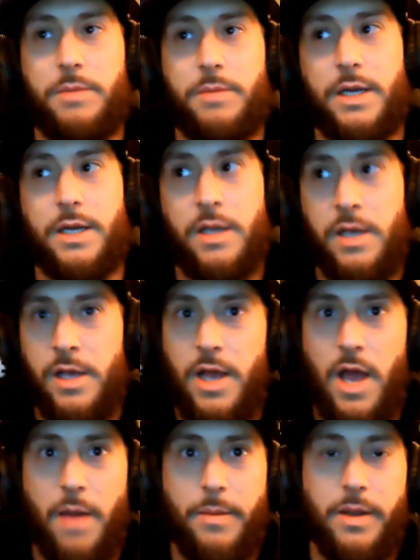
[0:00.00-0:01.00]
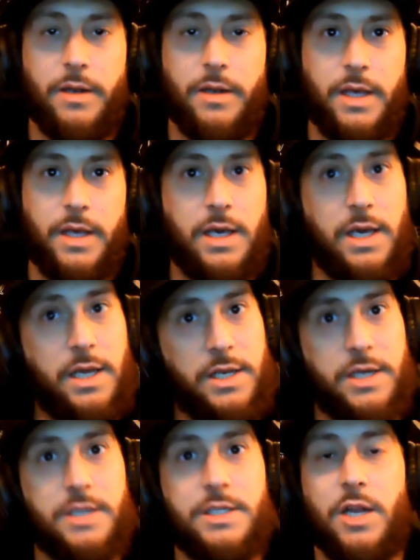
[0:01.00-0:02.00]
But I mean, he
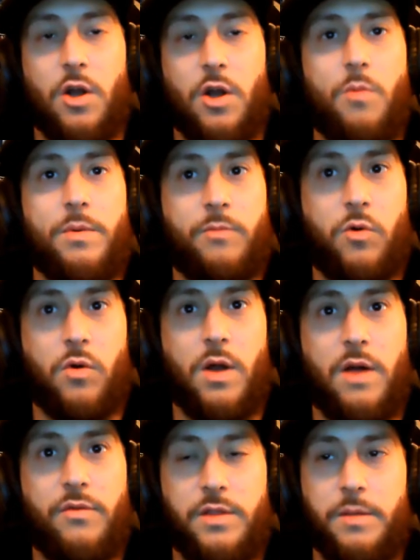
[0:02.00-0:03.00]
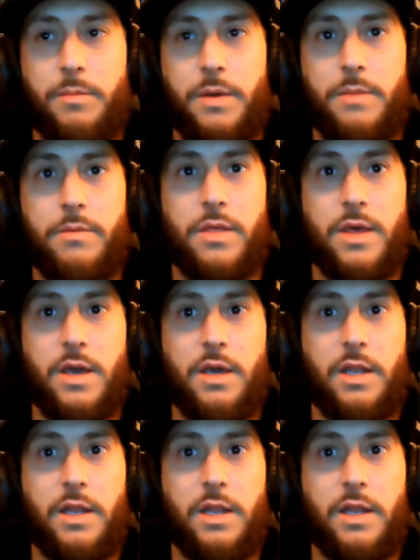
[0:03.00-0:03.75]
does get open more often than people think.